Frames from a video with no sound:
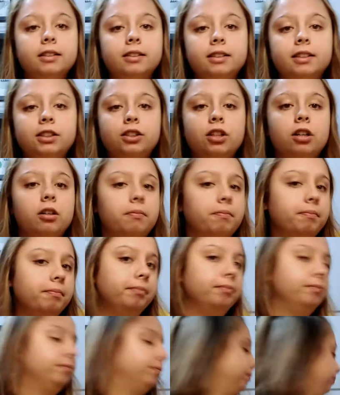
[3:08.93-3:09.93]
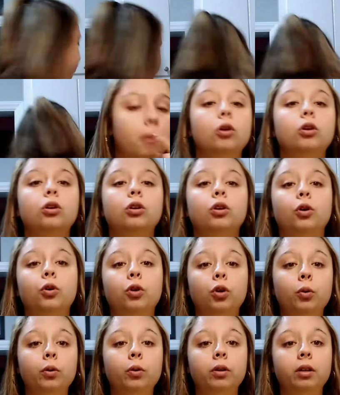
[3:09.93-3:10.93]
Let's get started.
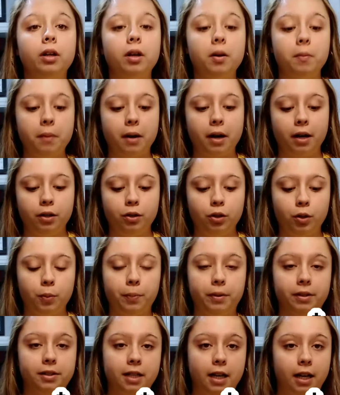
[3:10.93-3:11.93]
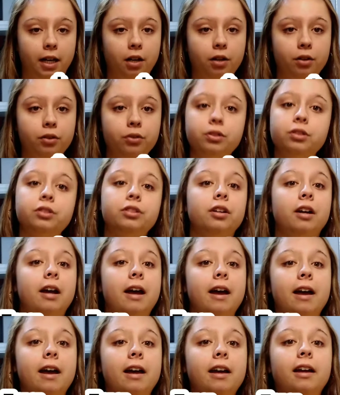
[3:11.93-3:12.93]
You're going to want to combine your potatoes,
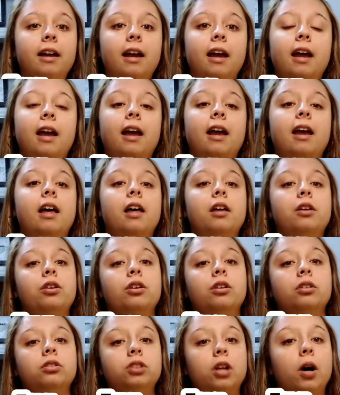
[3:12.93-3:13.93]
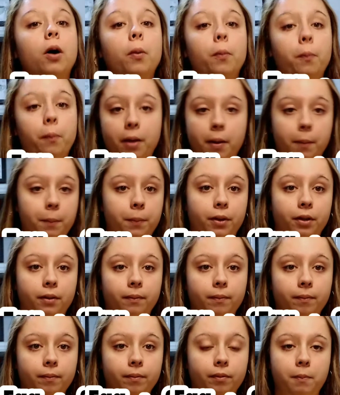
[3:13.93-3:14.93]
your egg, and your salt and
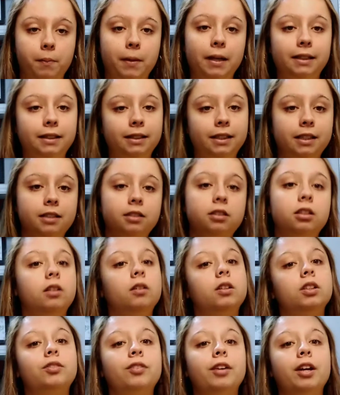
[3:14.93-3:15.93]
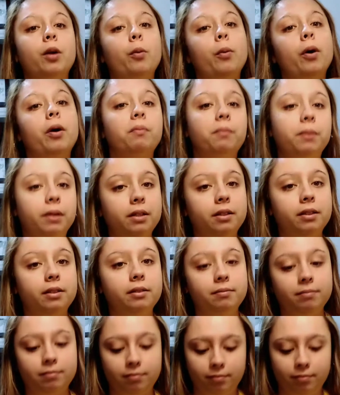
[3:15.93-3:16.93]
pepper and mix it until it's very well blended.